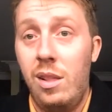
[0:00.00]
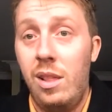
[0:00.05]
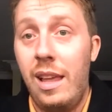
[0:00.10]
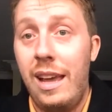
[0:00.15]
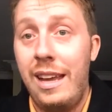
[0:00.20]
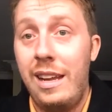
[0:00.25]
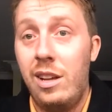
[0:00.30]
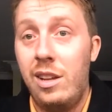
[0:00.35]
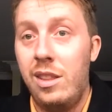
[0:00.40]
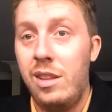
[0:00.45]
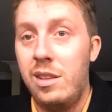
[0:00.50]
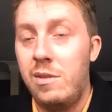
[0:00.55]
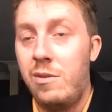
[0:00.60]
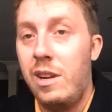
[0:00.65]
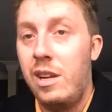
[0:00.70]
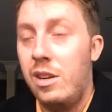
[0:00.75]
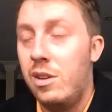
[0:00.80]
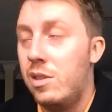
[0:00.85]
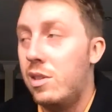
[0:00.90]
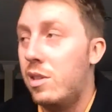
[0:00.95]
Light on this
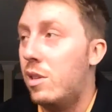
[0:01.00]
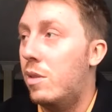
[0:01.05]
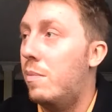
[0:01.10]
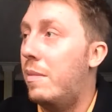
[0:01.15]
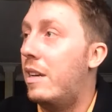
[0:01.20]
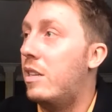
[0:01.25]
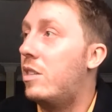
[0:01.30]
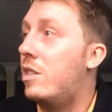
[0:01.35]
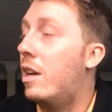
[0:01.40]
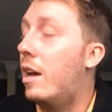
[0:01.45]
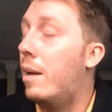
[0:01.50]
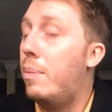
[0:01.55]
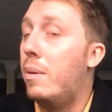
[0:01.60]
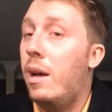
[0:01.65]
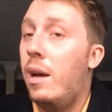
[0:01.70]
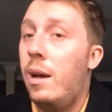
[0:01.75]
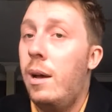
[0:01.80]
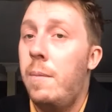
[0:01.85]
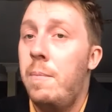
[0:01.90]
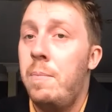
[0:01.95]
video is a little messed up.
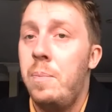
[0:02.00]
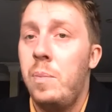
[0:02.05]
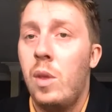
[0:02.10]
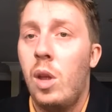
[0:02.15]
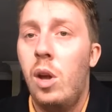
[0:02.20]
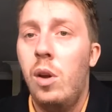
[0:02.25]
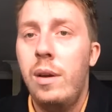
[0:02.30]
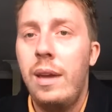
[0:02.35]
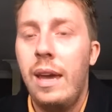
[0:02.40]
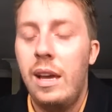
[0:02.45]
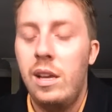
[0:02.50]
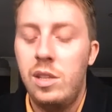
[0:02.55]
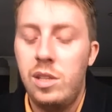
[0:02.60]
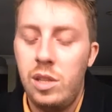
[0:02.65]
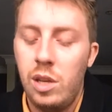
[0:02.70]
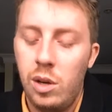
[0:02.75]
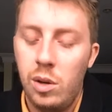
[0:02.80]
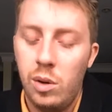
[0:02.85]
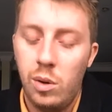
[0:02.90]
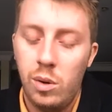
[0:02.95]
Okay,
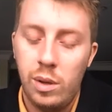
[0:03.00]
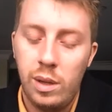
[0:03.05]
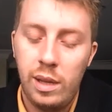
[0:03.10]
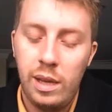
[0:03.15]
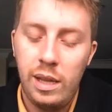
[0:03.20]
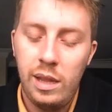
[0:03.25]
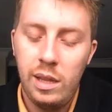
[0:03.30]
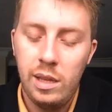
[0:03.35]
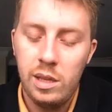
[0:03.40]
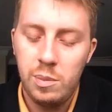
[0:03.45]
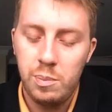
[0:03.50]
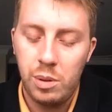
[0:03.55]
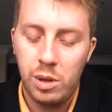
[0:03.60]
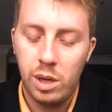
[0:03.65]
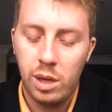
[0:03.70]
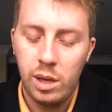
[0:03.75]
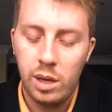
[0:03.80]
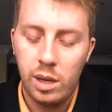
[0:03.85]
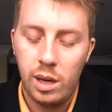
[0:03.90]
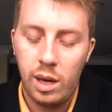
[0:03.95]
so in this
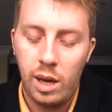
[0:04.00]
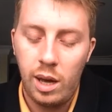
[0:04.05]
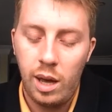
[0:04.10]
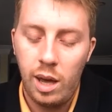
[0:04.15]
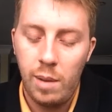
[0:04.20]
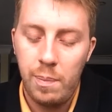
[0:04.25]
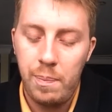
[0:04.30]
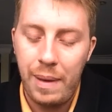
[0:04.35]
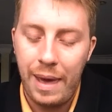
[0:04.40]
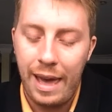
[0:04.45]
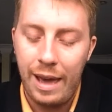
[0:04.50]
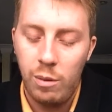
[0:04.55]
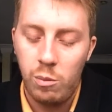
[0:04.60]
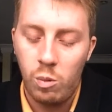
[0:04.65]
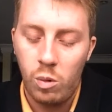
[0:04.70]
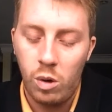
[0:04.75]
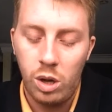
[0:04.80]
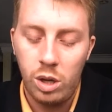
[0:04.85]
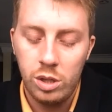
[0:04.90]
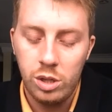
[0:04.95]
book, Pat
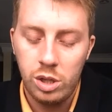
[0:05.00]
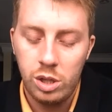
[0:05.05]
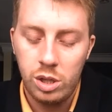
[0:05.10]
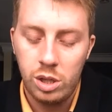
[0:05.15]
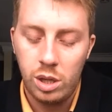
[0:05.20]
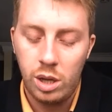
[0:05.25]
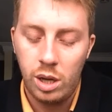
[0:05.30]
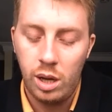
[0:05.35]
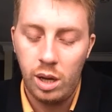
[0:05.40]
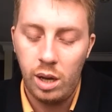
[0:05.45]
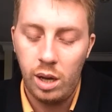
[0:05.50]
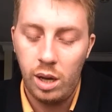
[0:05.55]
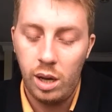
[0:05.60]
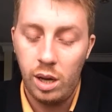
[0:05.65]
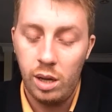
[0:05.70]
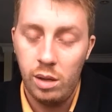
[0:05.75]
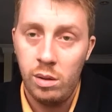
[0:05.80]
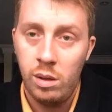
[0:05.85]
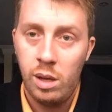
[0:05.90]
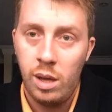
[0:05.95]
Walsh,
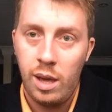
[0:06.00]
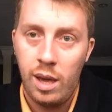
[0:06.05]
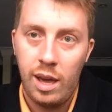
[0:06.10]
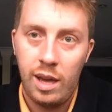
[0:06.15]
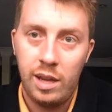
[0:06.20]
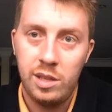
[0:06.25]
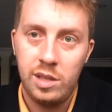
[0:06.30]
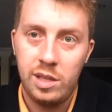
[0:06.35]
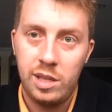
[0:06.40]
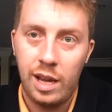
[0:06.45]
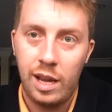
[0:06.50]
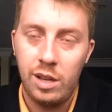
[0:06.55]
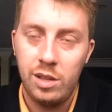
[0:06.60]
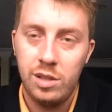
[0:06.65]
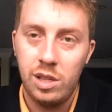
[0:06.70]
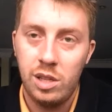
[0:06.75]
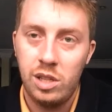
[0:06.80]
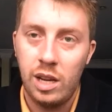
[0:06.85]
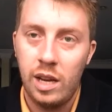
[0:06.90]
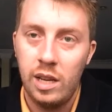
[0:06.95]
as the title
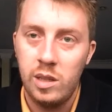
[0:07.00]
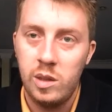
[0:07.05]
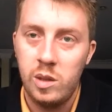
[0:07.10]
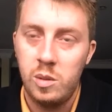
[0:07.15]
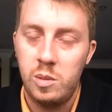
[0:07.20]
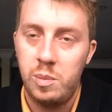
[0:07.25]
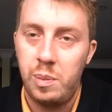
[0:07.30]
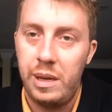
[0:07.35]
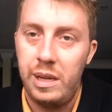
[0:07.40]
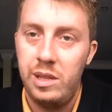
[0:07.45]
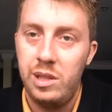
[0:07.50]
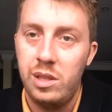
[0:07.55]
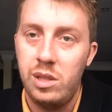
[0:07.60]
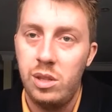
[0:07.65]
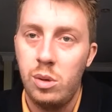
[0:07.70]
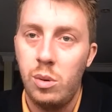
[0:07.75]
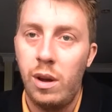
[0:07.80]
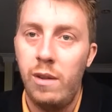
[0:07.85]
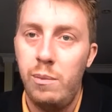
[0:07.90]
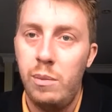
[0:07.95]
suggests, spends
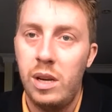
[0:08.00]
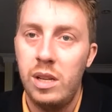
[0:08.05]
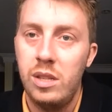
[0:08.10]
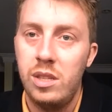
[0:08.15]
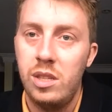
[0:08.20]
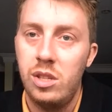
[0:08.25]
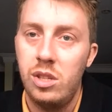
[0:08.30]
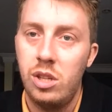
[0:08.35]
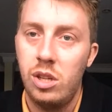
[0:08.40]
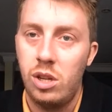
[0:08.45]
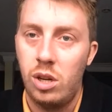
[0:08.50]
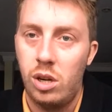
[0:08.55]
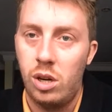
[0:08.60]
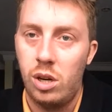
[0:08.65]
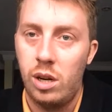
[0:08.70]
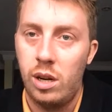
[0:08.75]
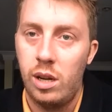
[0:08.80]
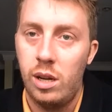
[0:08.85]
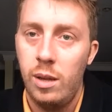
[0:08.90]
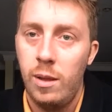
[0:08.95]
12 months in
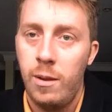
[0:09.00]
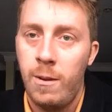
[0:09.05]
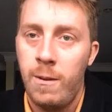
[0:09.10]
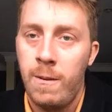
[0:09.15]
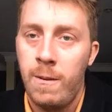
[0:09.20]
Jakarta.